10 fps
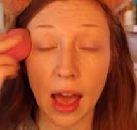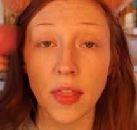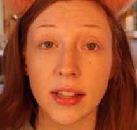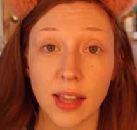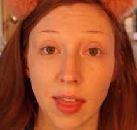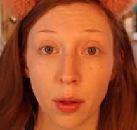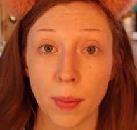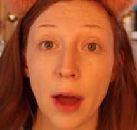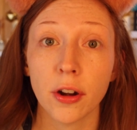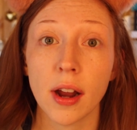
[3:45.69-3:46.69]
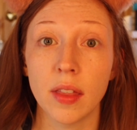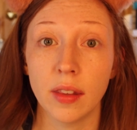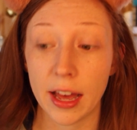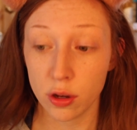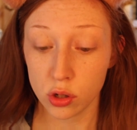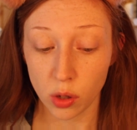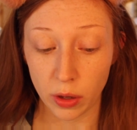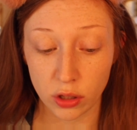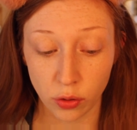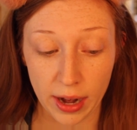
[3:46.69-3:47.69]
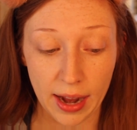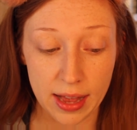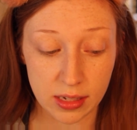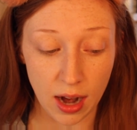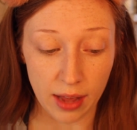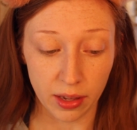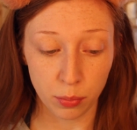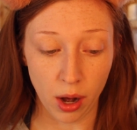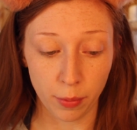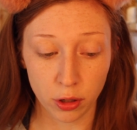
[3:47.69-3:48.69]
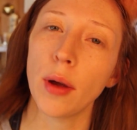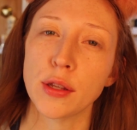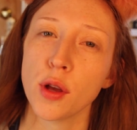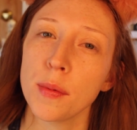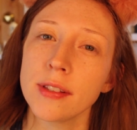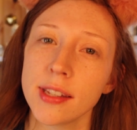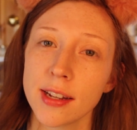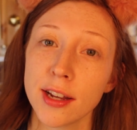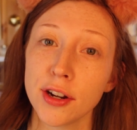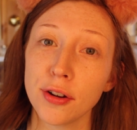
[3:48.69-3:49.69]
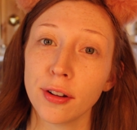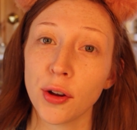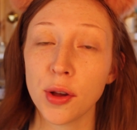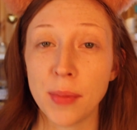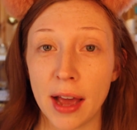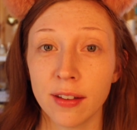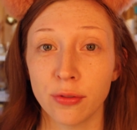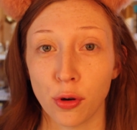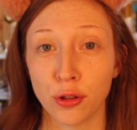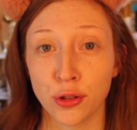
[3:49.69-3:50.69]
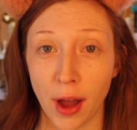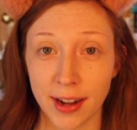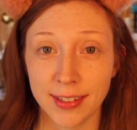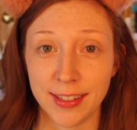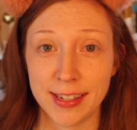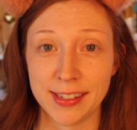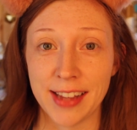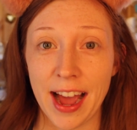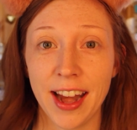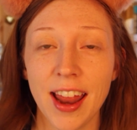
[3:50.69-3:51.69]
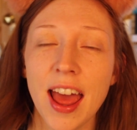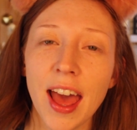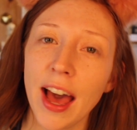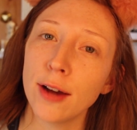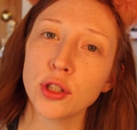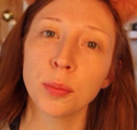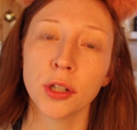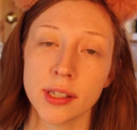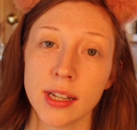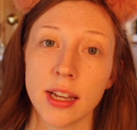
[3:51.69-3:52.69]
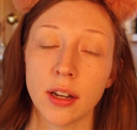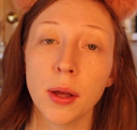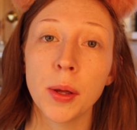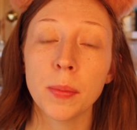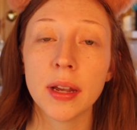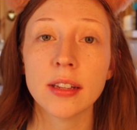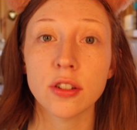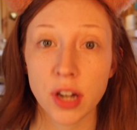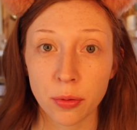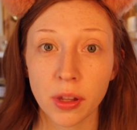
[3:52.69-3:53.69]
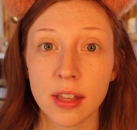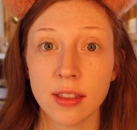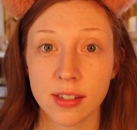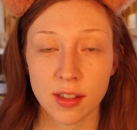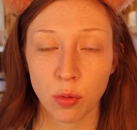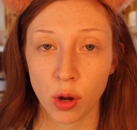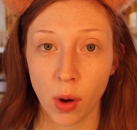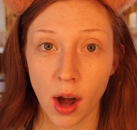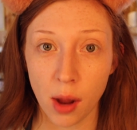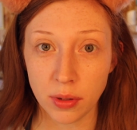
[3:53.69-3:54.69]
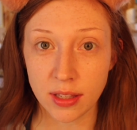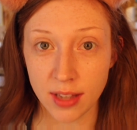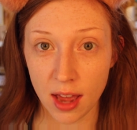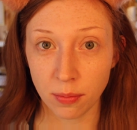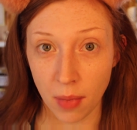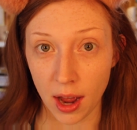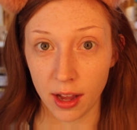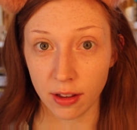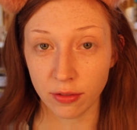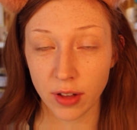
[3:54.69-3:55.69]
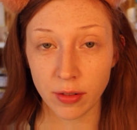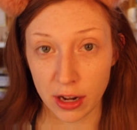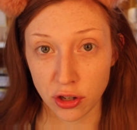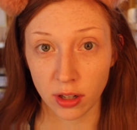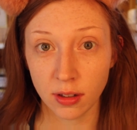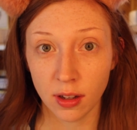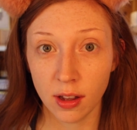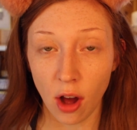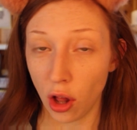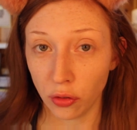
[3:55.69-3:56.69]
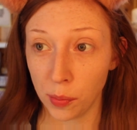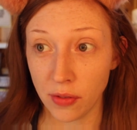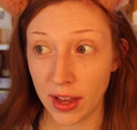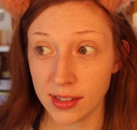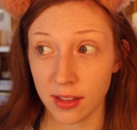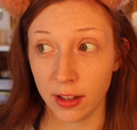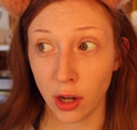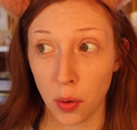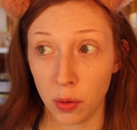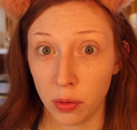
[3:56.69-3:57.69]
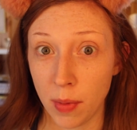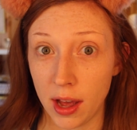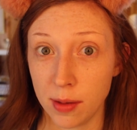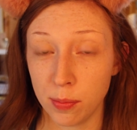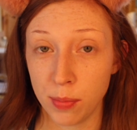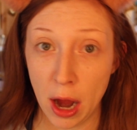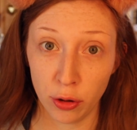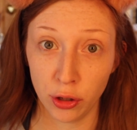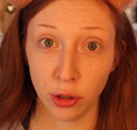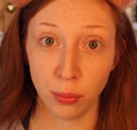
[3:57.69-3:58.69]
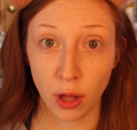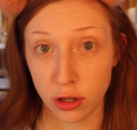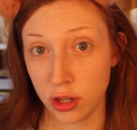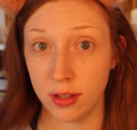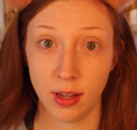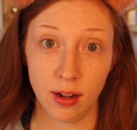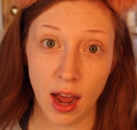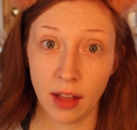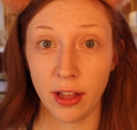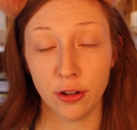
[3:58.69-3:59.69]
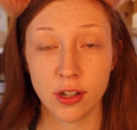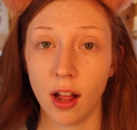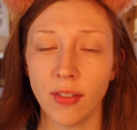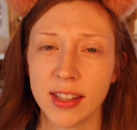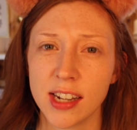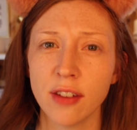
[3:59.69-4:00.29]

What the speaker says: and then set that with powder, and then that usually works great as an eyelid primer. Okay, so I've been sitting here going back and forth trying to decide how to proceed, because generally this is the point where I would set my foundation all over my face and then go in with my powder, blushes, and highlighters and all that